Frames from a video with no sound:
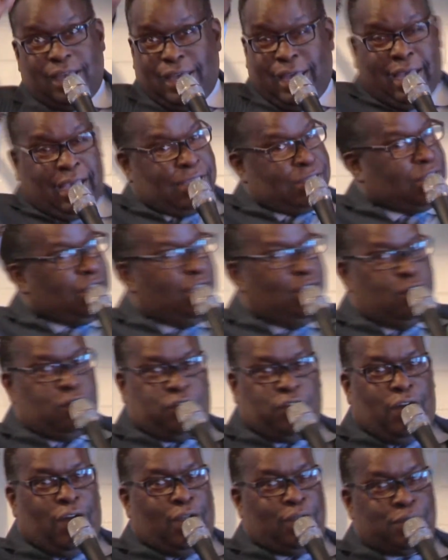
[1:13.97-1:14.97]
as he
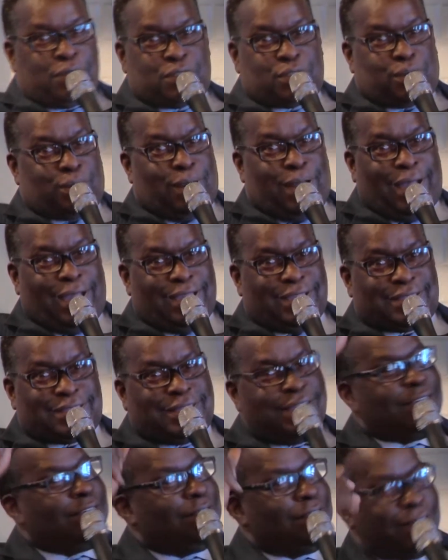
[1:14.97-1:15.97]
follows
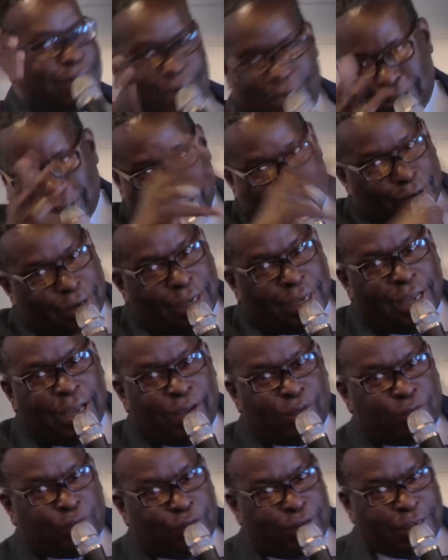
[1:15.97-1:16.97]
Christ. That's all I
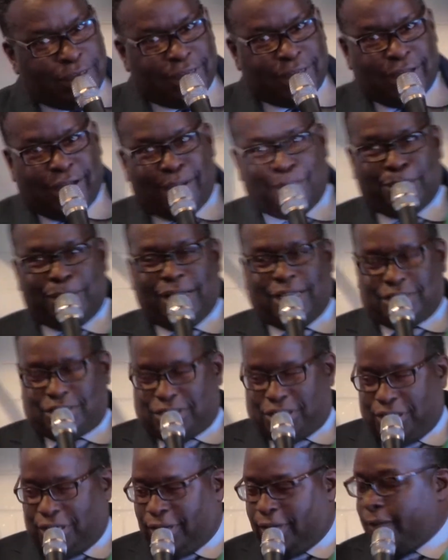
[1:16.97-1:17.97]
got for you. God
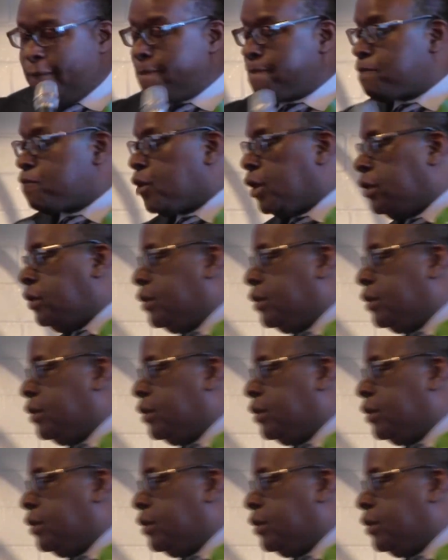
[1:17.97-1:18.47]
bless you.